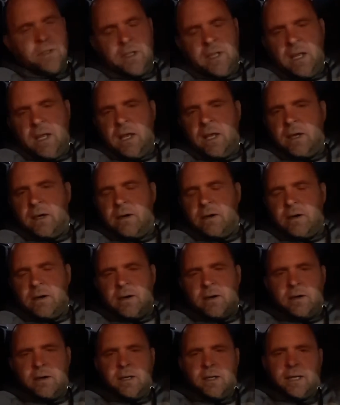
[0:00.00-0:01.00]
and
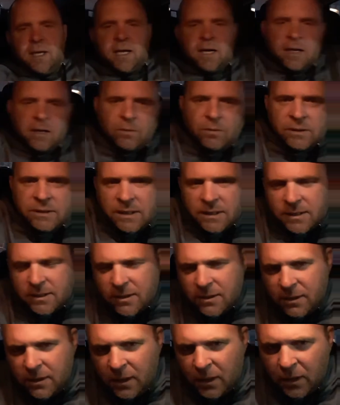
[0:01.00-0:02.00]
I got on with
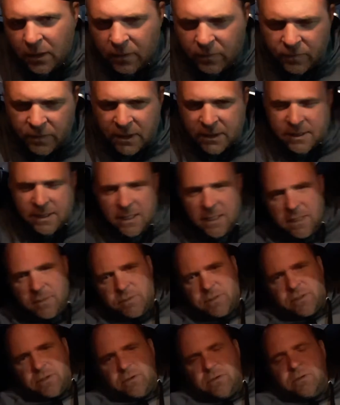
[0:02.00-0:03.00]
the
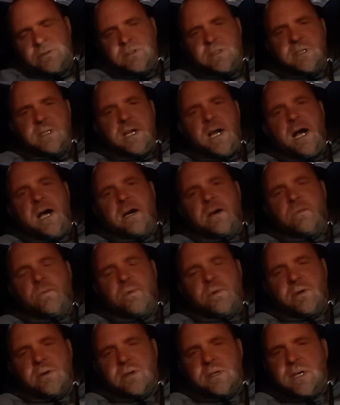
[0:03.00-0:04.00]
Teamsters out of
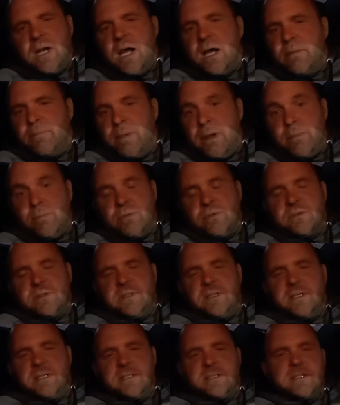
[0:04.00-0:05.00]
work non-member
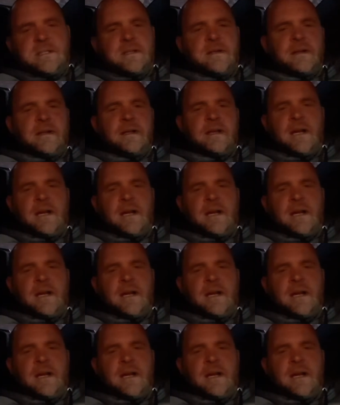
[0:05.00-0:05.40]
list.